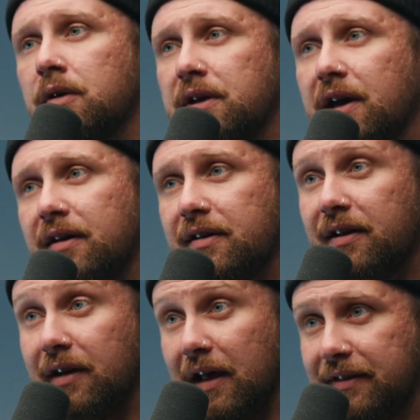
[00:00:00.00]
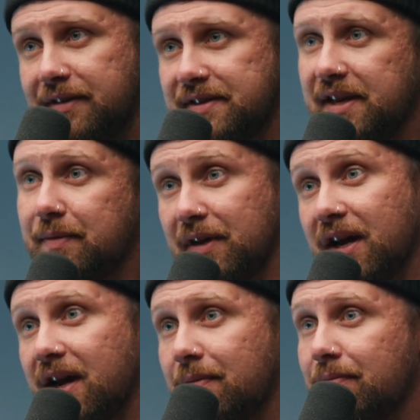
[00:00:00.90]
Yeah. And at the same
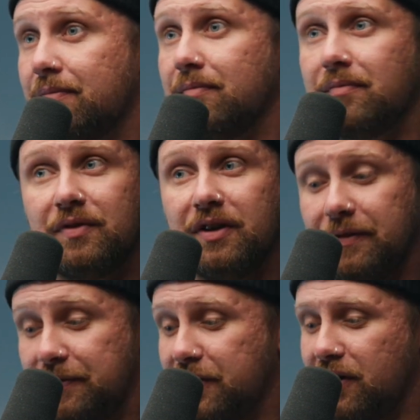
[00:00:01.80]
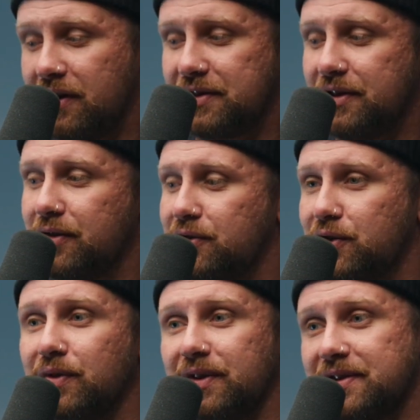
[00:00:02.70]
time, if you're also
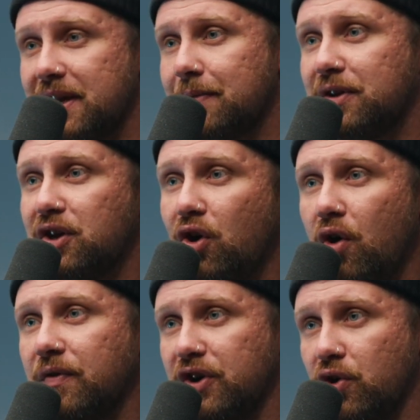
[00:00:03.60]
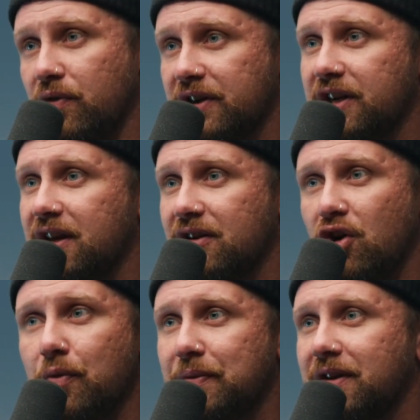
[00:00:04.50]
doing the same thing over and over again,
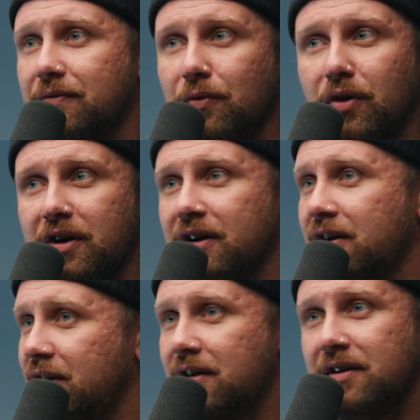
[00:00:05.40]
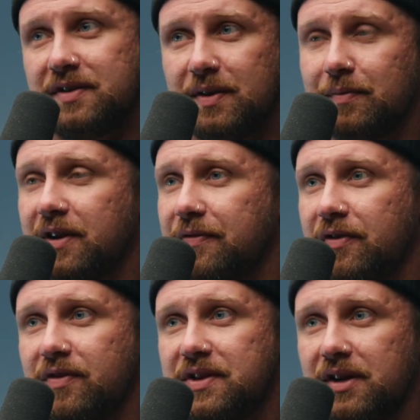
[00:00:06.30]
hoping for some
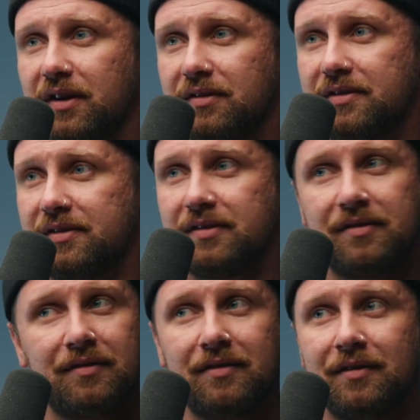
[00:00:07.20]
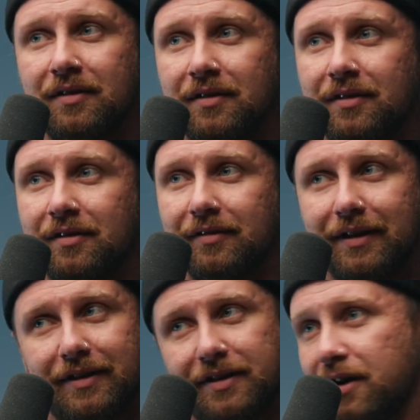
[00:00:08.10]
different results,
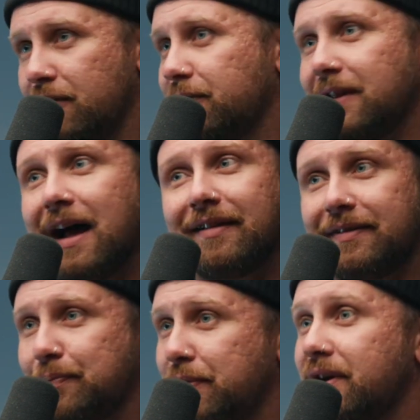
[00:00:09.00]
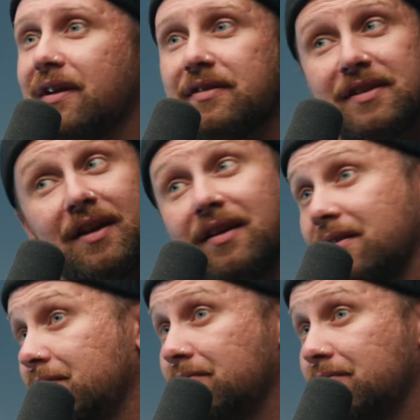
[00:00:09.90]
like, yo, that's pretty insane.